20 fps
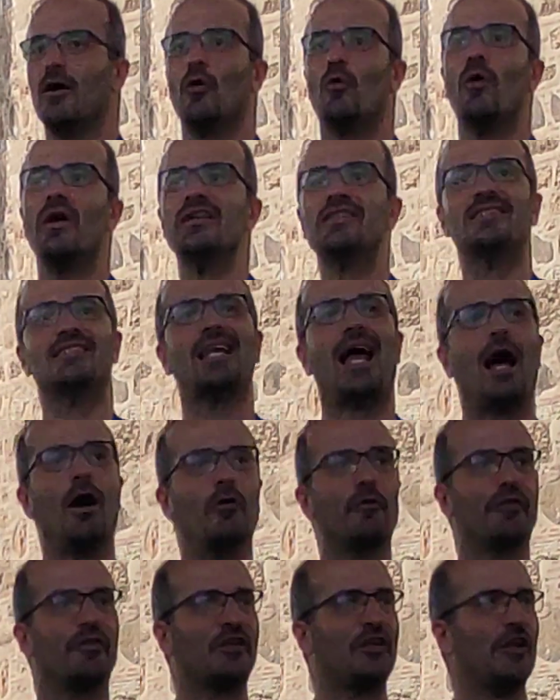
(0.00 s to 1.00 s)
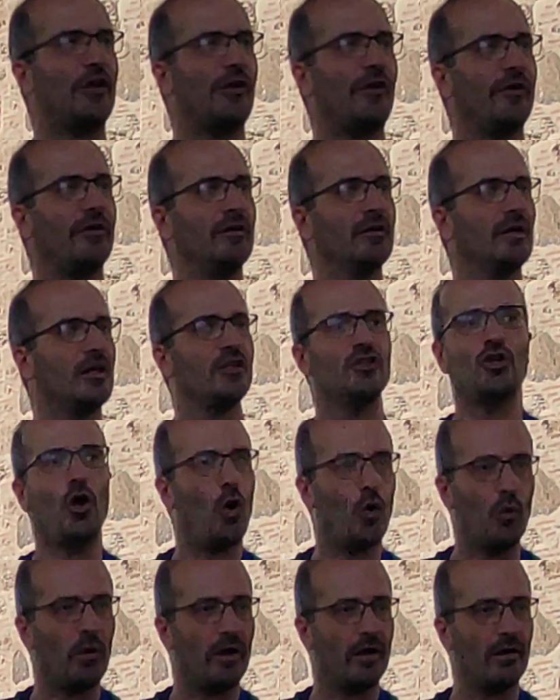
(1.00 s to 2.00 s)
Where's South here?
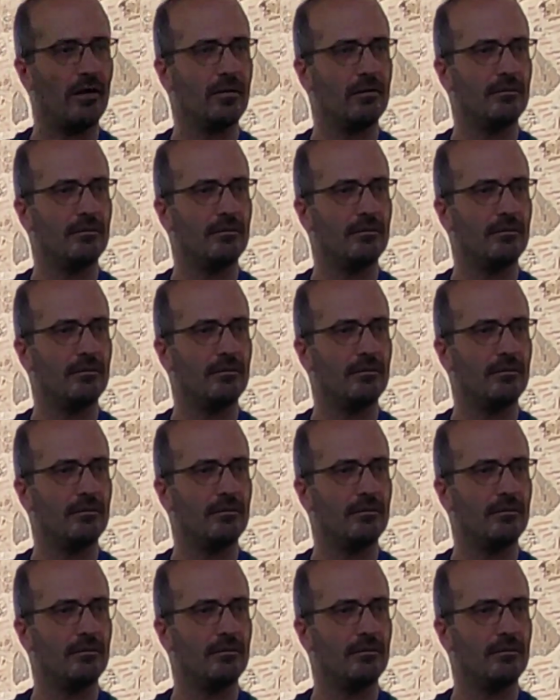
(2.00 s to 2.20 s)
Nowhere.